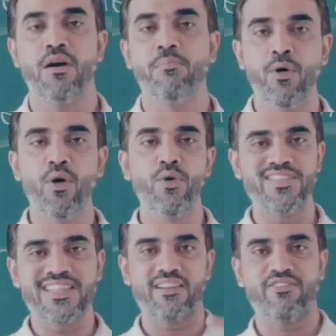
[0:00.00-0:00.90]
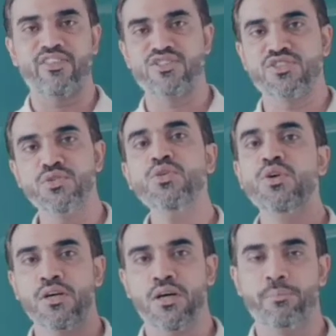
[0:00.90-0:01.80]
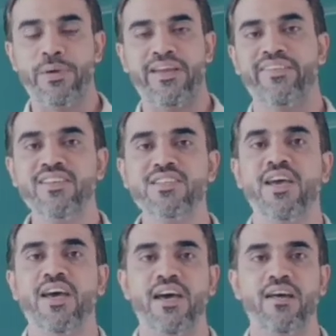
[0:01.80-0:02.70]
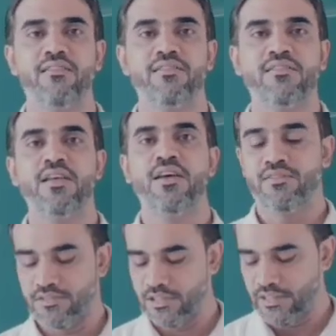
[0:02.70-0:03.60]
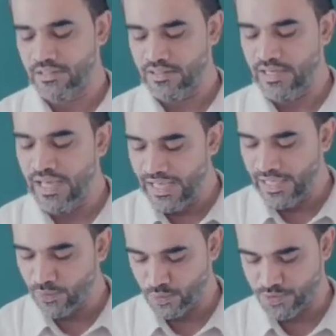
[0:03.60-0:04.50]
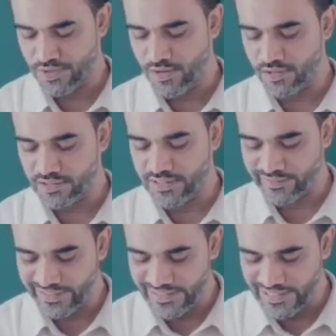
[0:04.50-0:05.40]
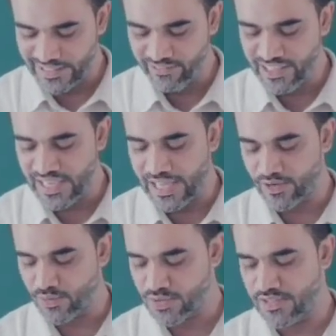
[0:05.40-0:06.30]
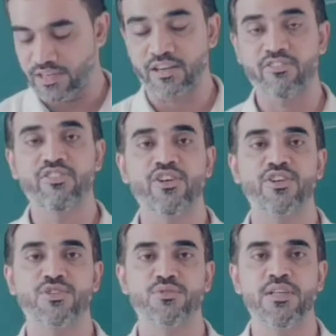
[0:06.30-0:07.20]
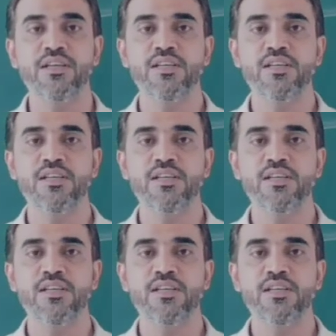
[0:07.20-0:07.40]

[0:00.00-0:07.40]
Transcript: A bow is a reference to a parent, and the arrows or the living arrows refer to the